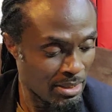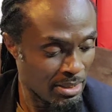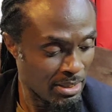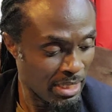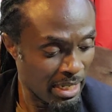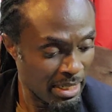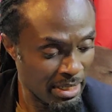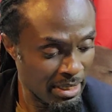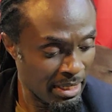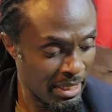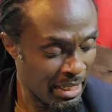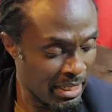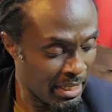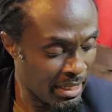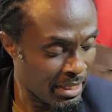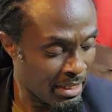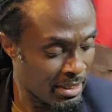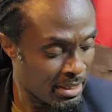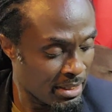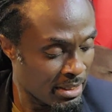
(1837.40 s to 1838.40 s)
they
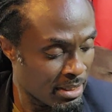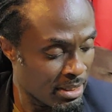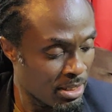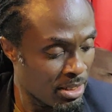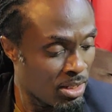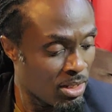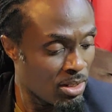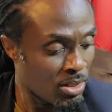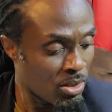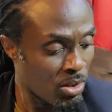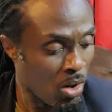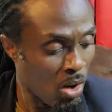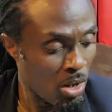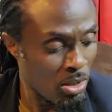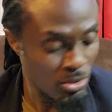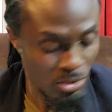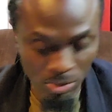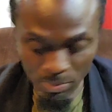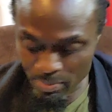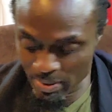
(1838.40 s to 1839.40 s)
need
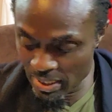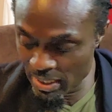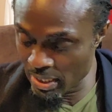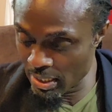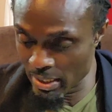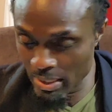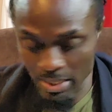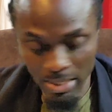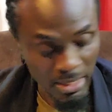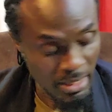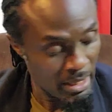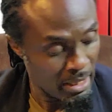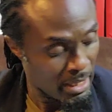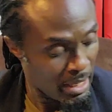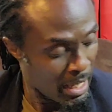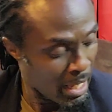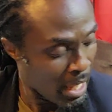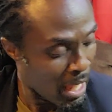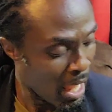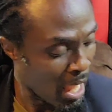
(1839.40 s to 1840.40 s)
God to be
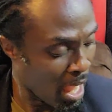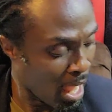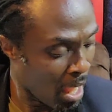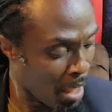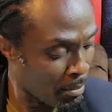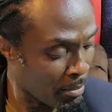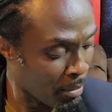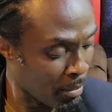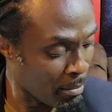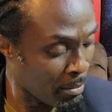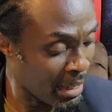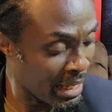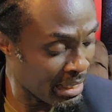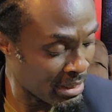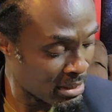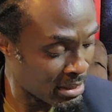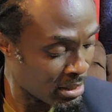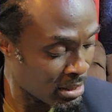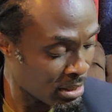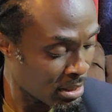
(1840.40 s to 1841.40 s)
um,
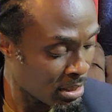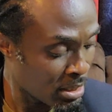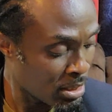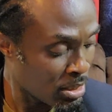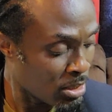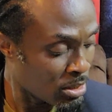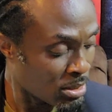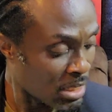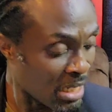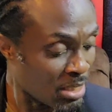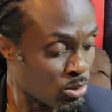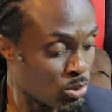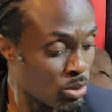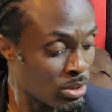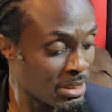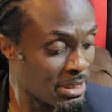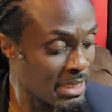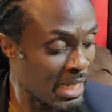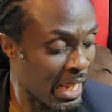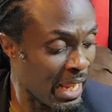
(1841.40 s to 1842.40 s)
met that
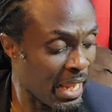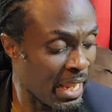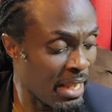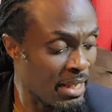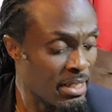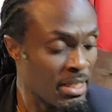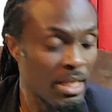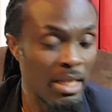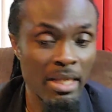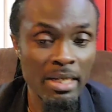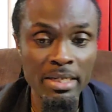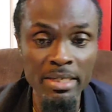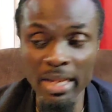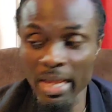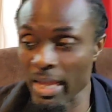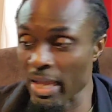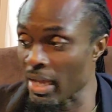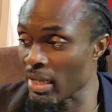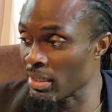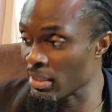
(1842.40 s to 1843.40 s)
today
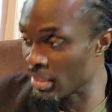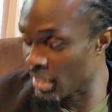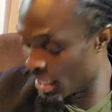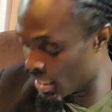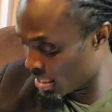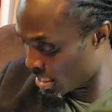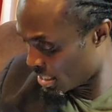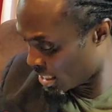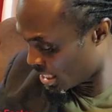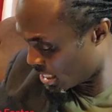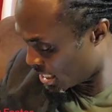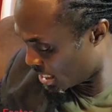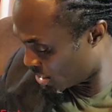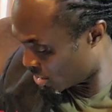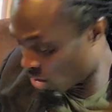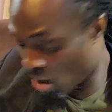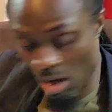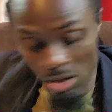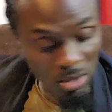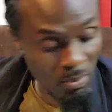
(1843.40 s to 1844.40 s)
they they need
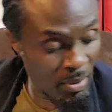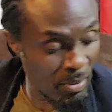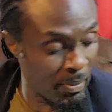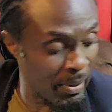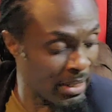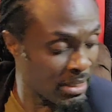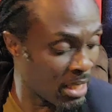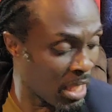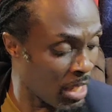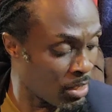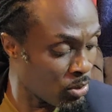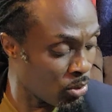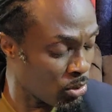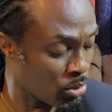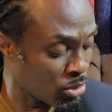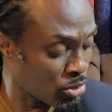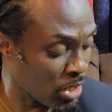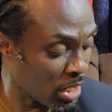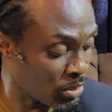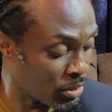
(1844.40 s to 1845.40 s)
going to be better. I know
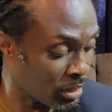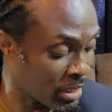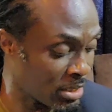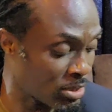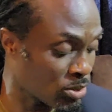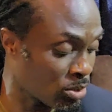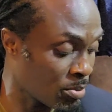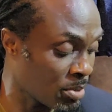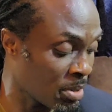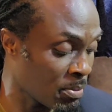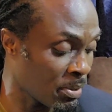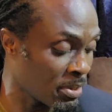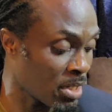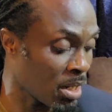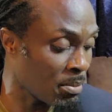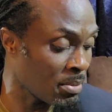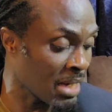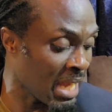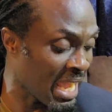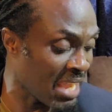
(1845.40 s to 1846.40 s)
you're trying to get to me, but
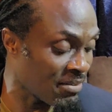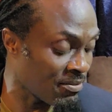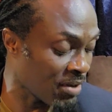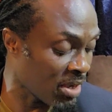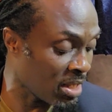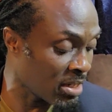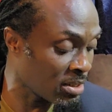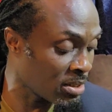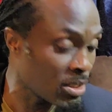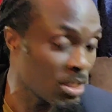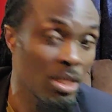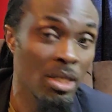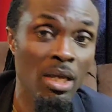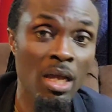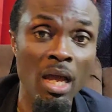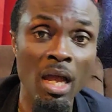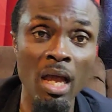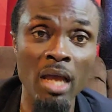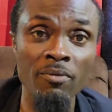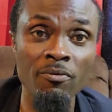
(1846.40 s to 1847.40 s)
I'm live on
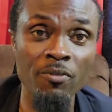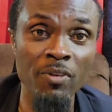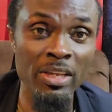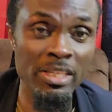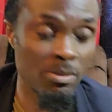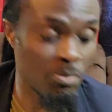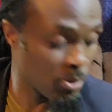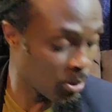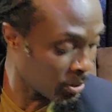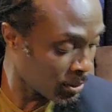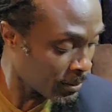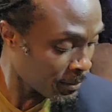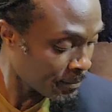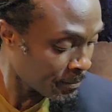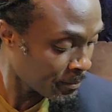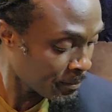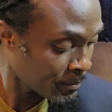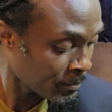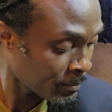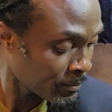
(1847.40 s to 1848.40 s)
on Facebook.
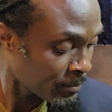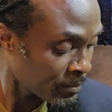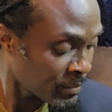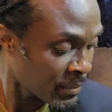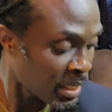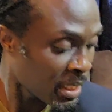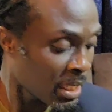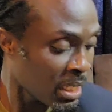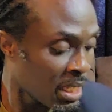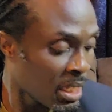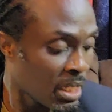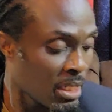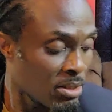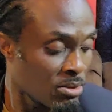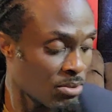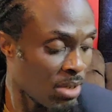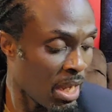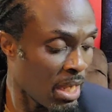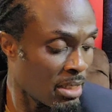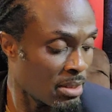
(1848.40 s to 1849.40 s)

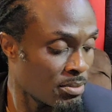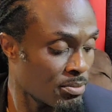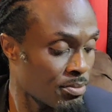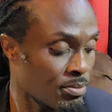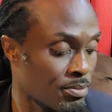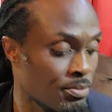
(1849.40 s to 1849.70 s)
Right.